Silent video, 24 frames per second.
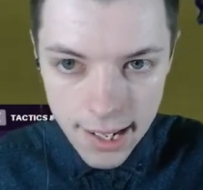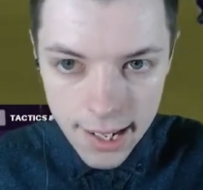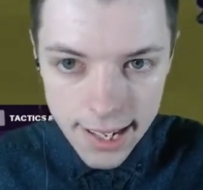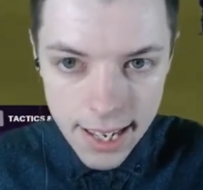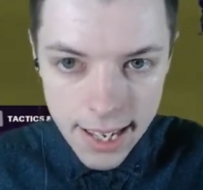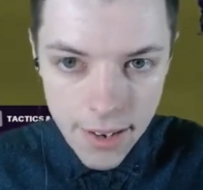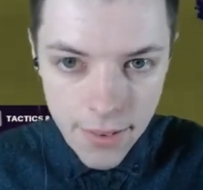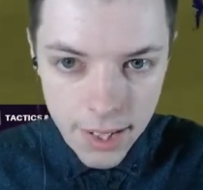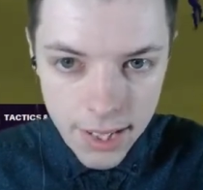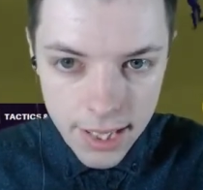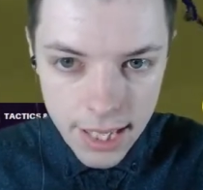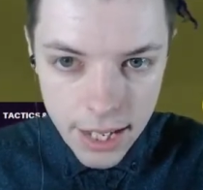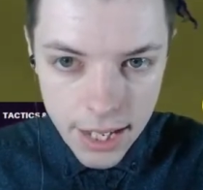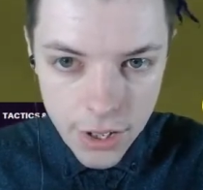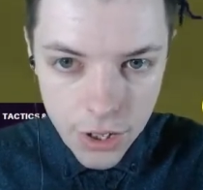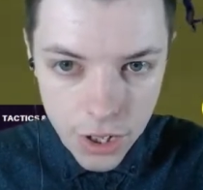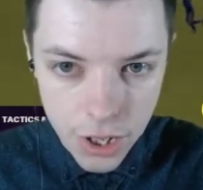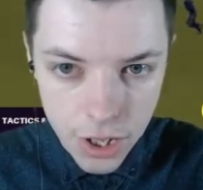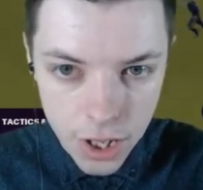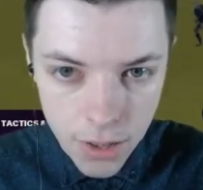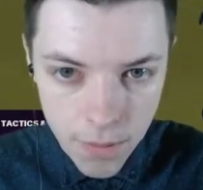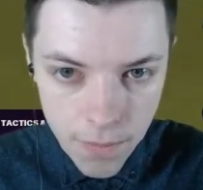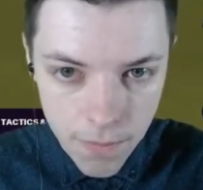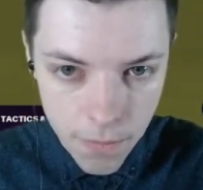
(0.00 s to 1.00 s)
Asensio
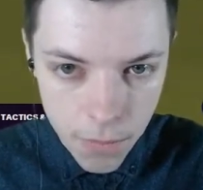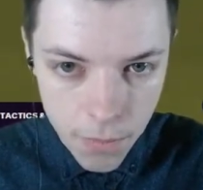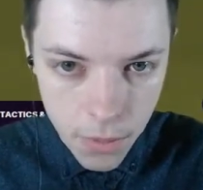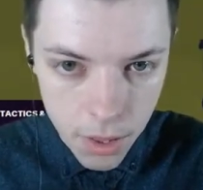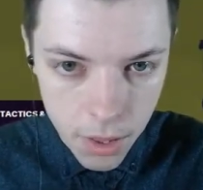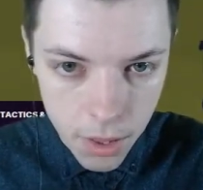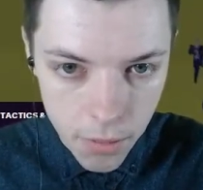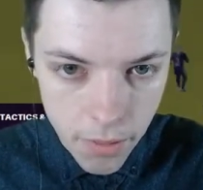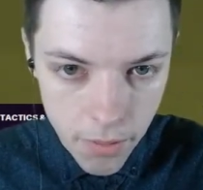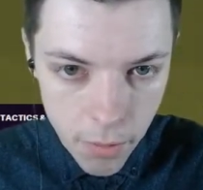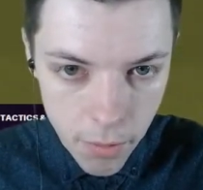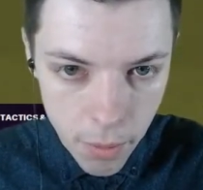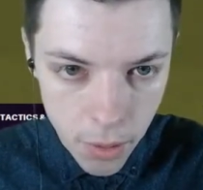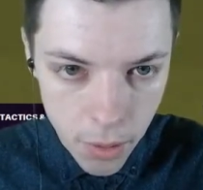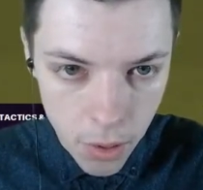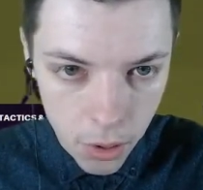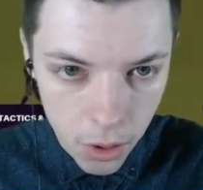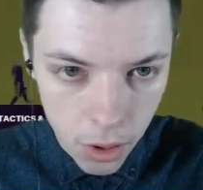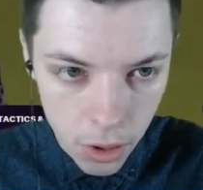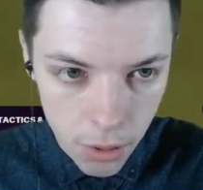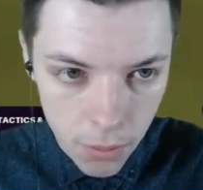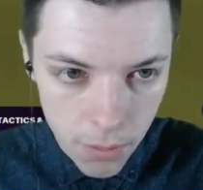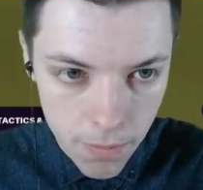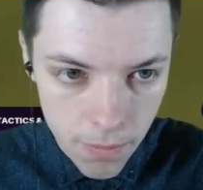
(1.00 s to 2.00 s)
with a ball
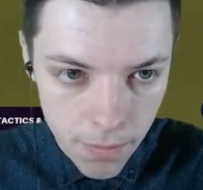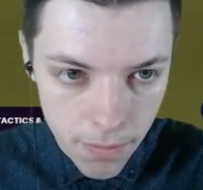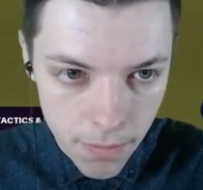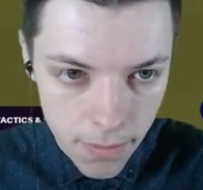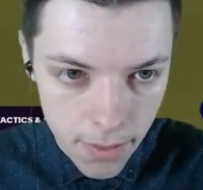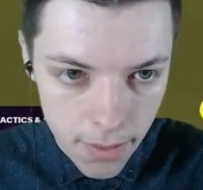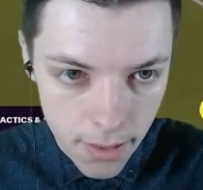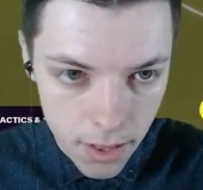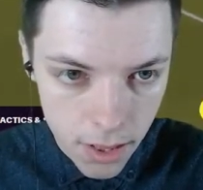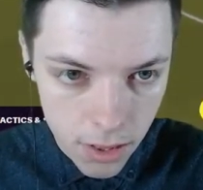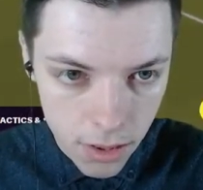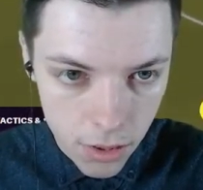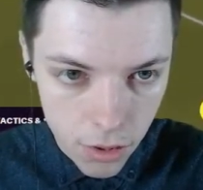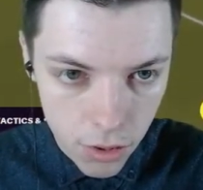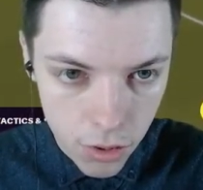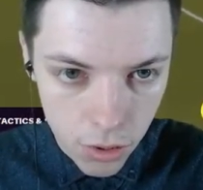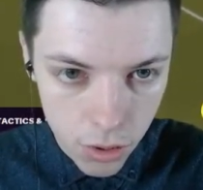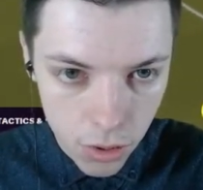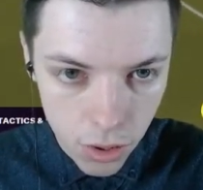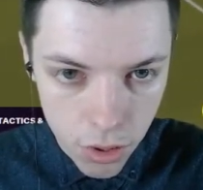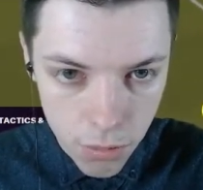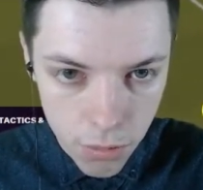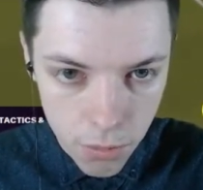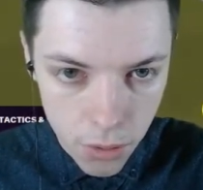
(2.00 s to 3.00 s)
up, good long
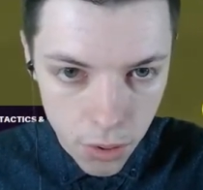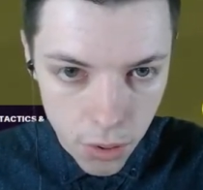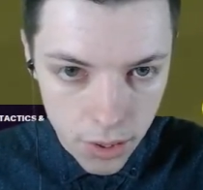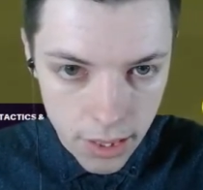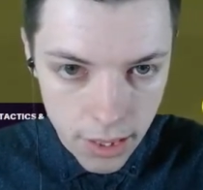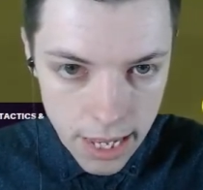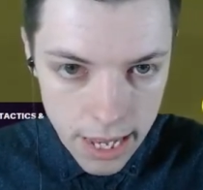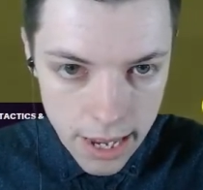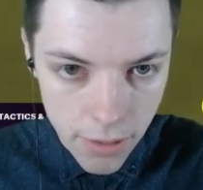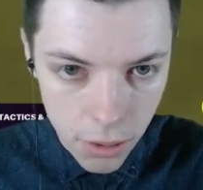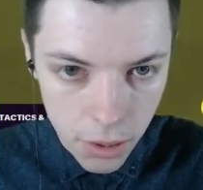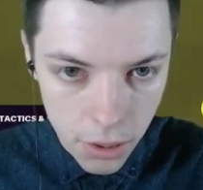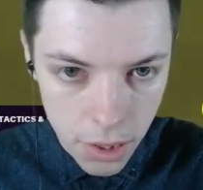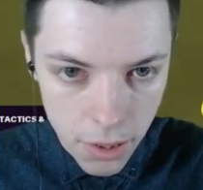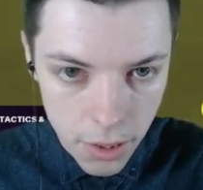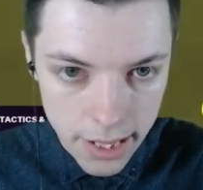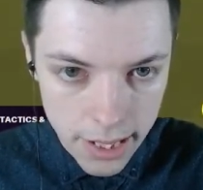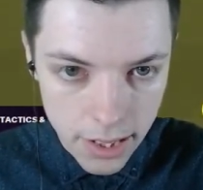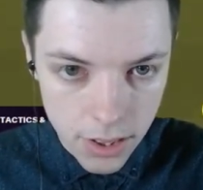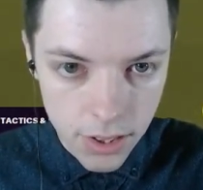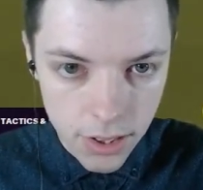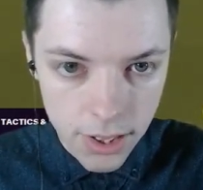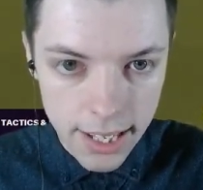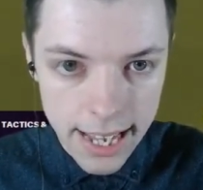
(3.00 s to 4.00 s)
ball there, although it isn't going
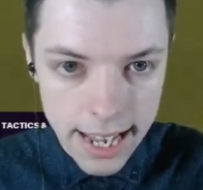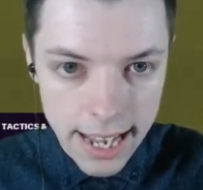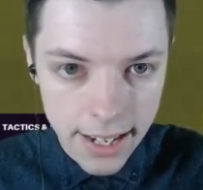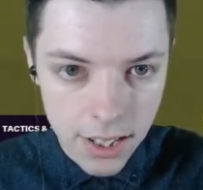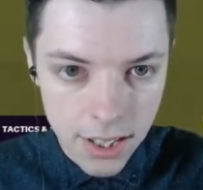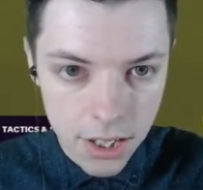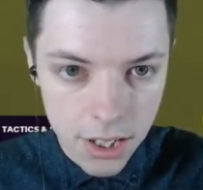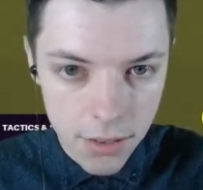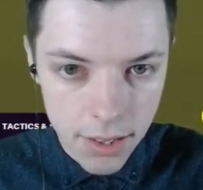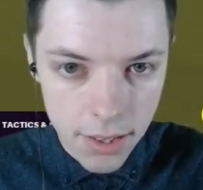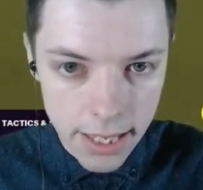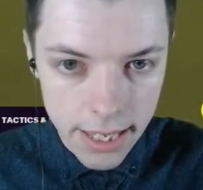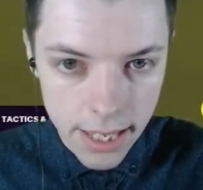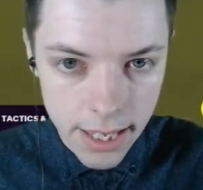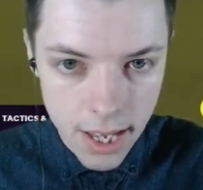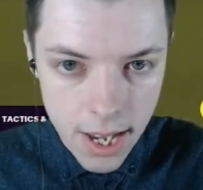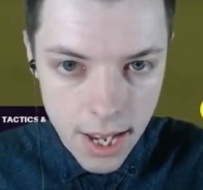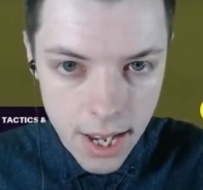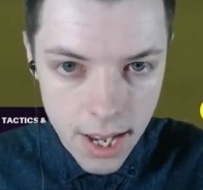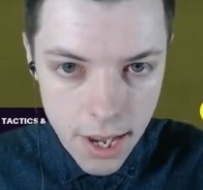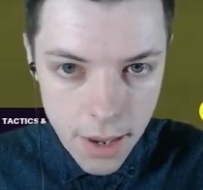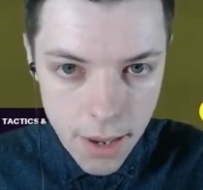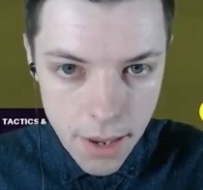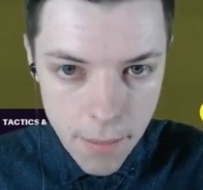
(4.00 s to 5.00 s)
to get to the
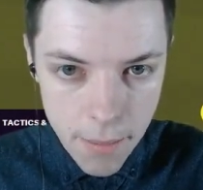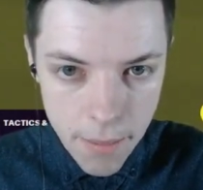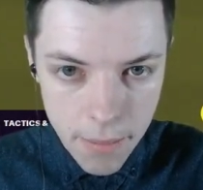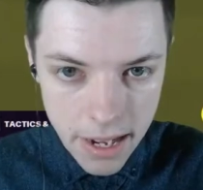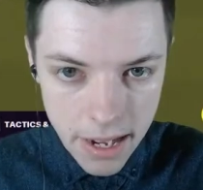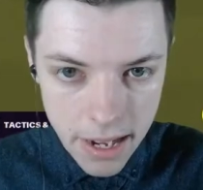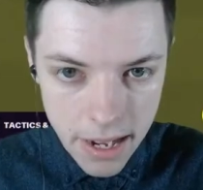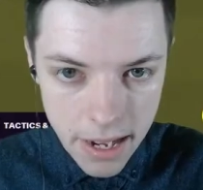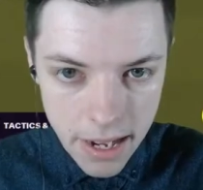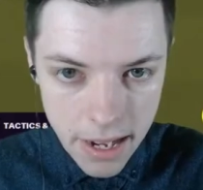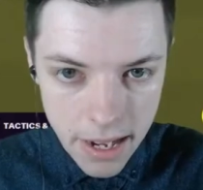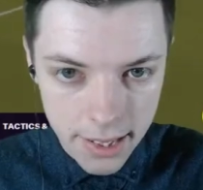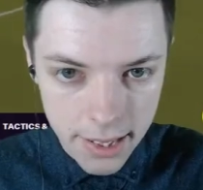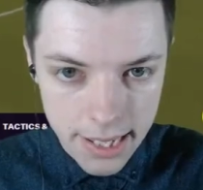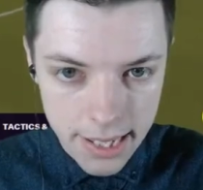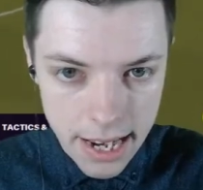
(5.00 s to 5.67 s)
Paco Alcacer up top.